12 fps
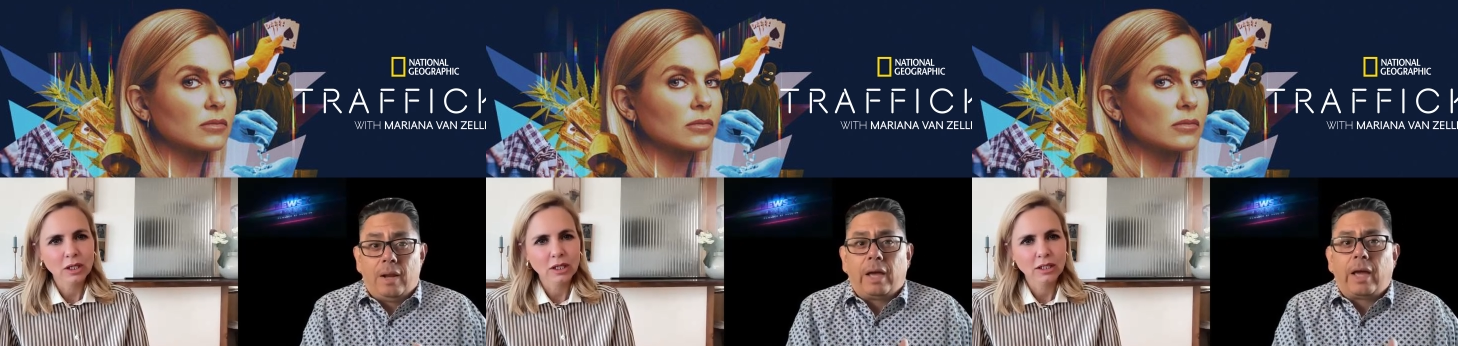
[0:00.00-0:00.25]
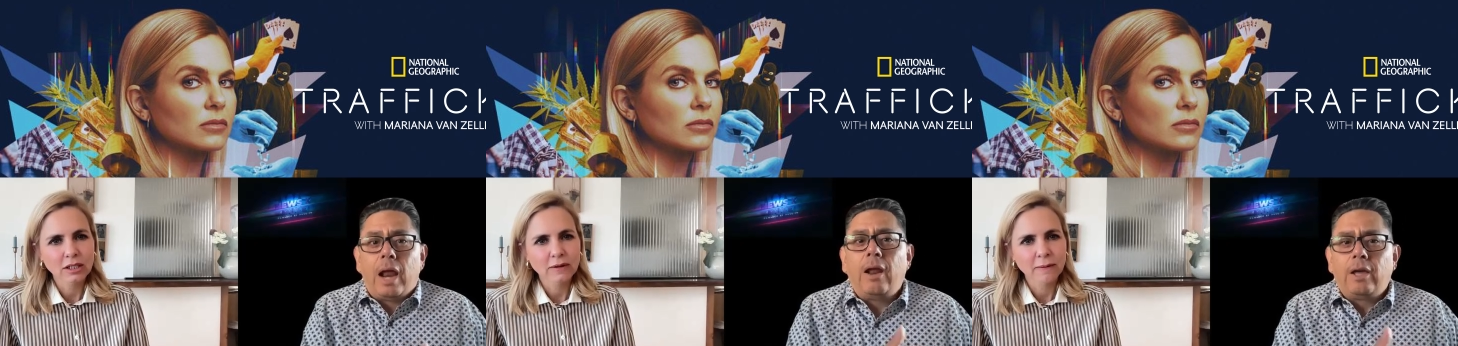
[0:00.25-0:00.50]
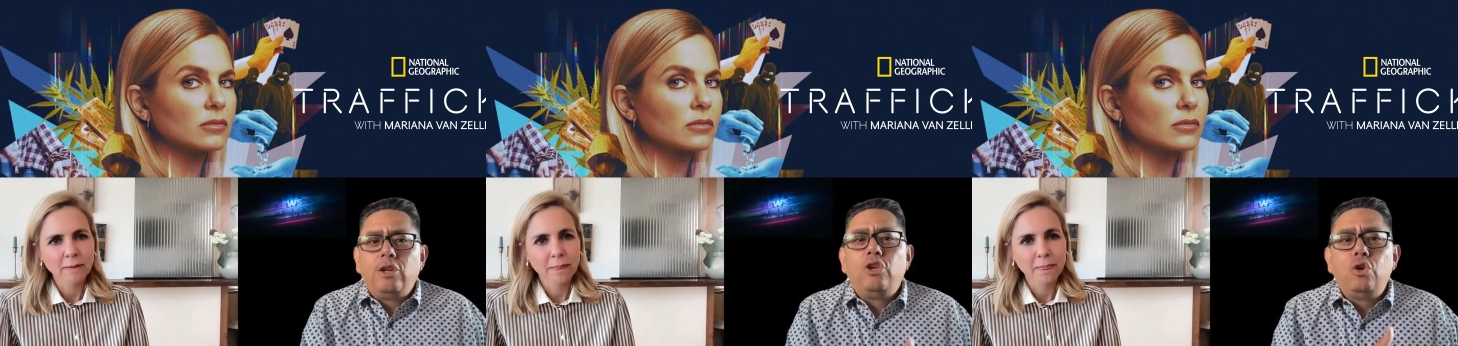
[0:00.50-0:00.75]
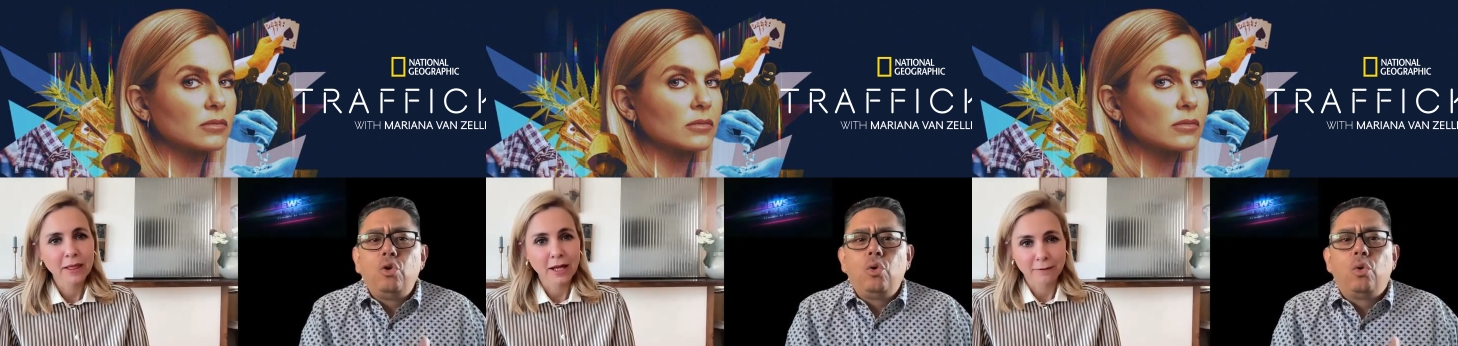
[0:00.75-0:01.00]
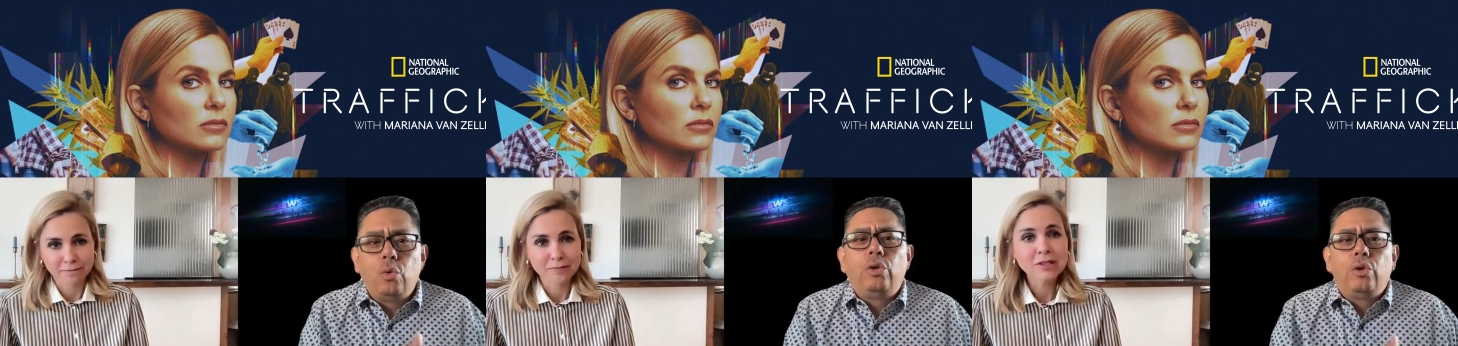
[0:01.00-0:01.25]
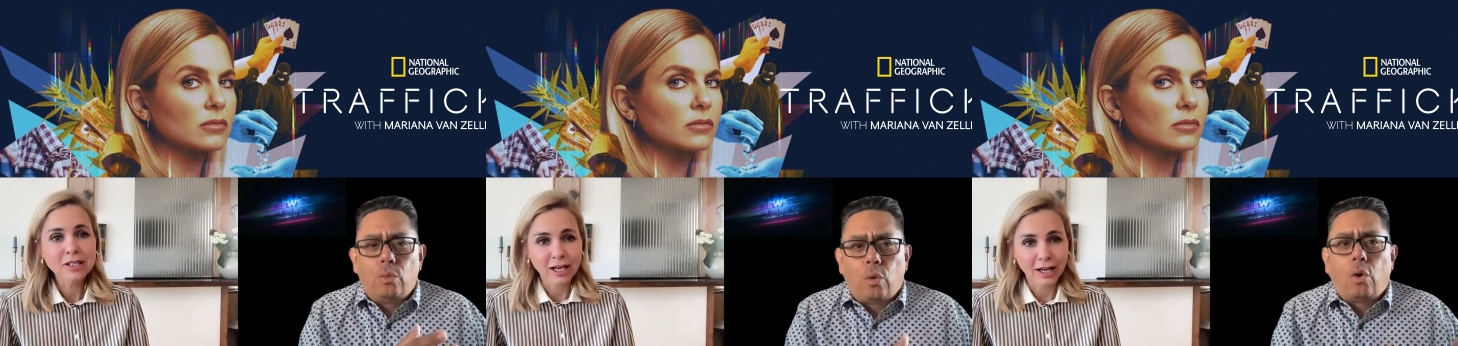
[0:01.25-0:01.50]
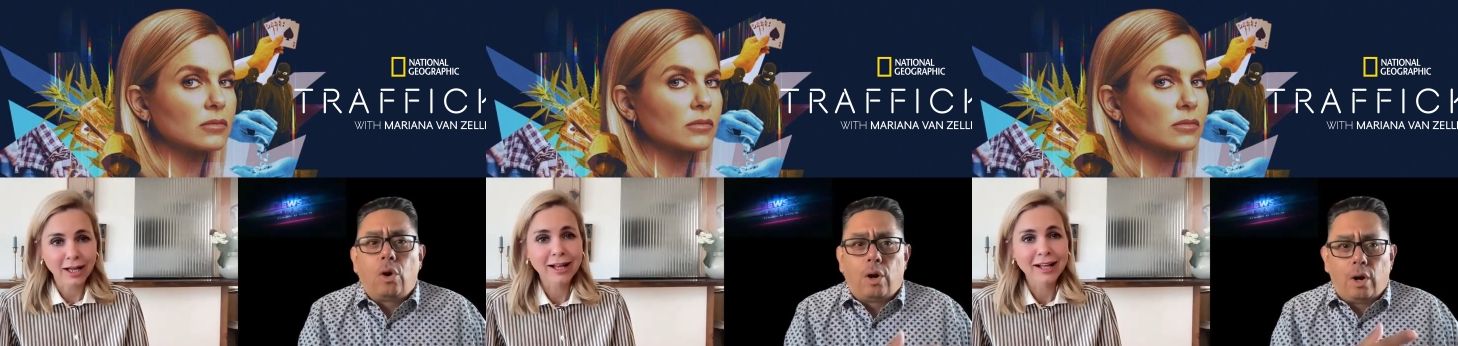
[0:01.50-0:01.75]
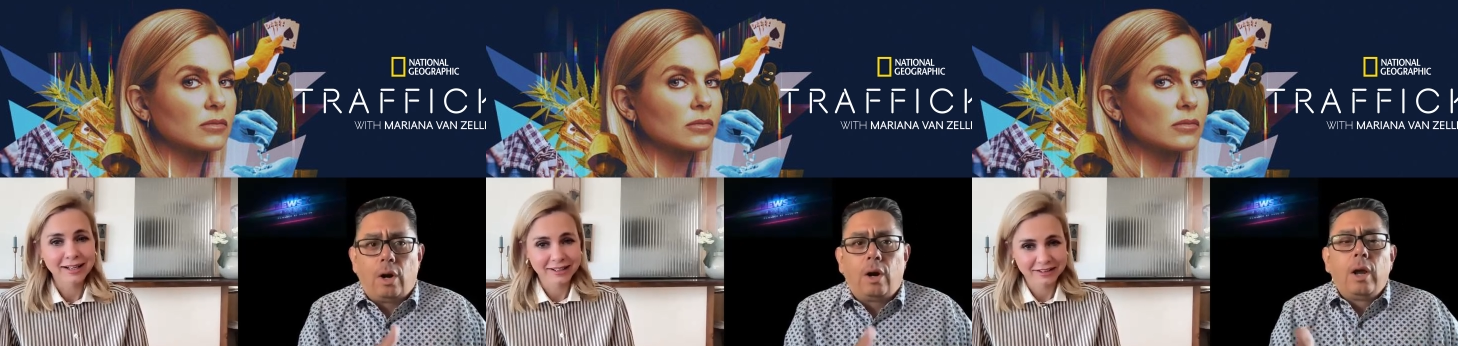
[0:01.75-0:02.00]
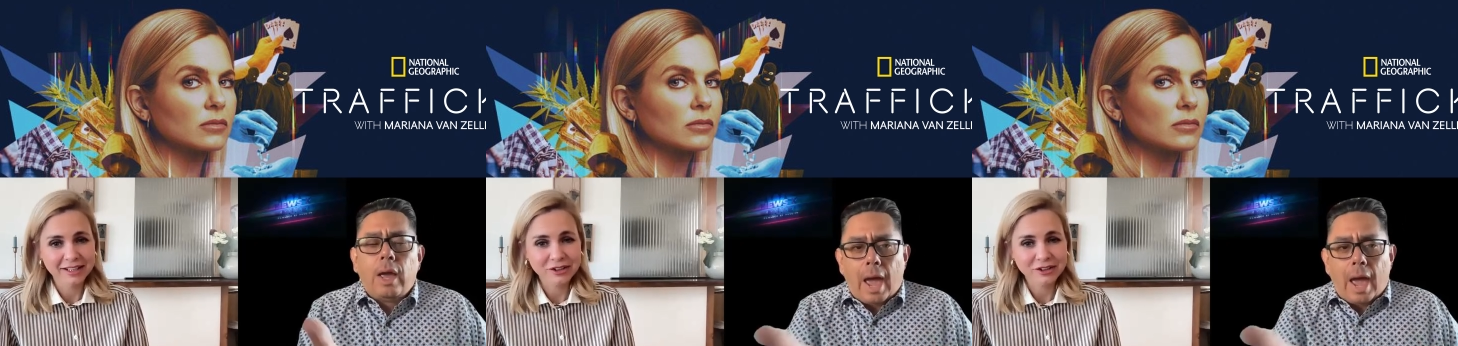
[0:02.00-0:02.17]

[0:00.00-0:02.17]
Speaker 1: like kind of knew who you yeah. were.